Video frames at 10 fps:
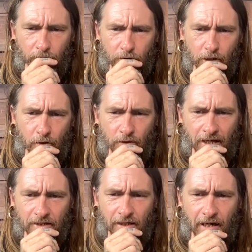Joe's
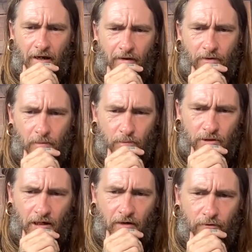asking how I have a
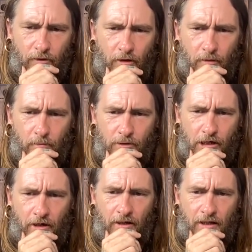setup for
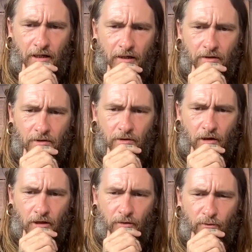jerry cans
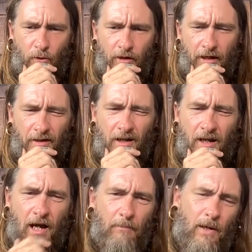on the foredeck.
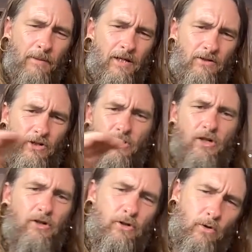I'm probably just
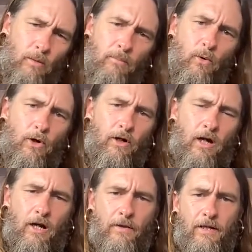going to do a board
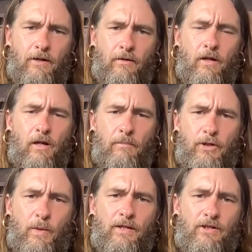on the
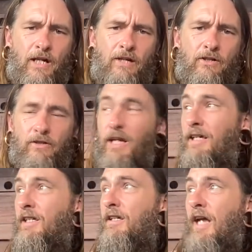between the stanchions. I
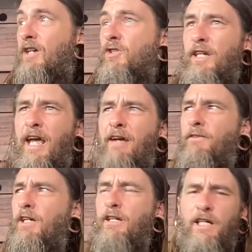didn't actually have
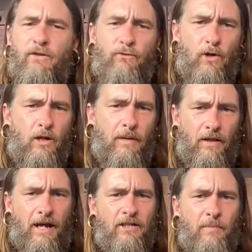any need for it on my
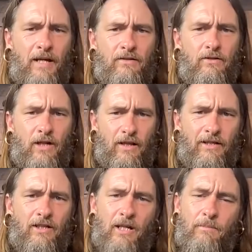last passage. I
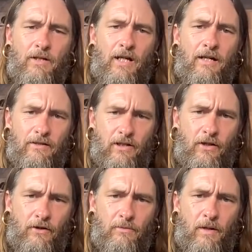like to keep the deck as
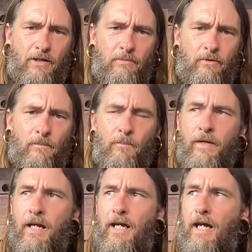clear as possible,
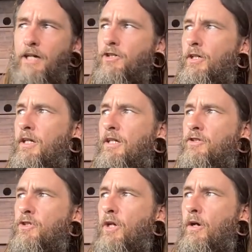and I actually can
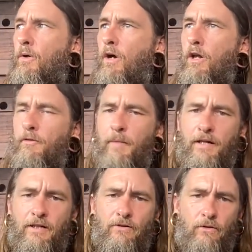stow all of my
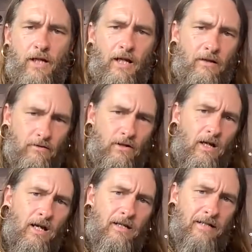diesel cans
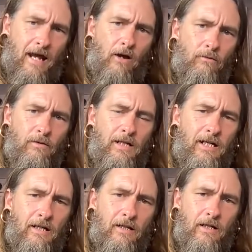down
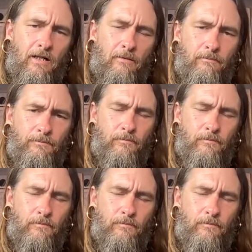in the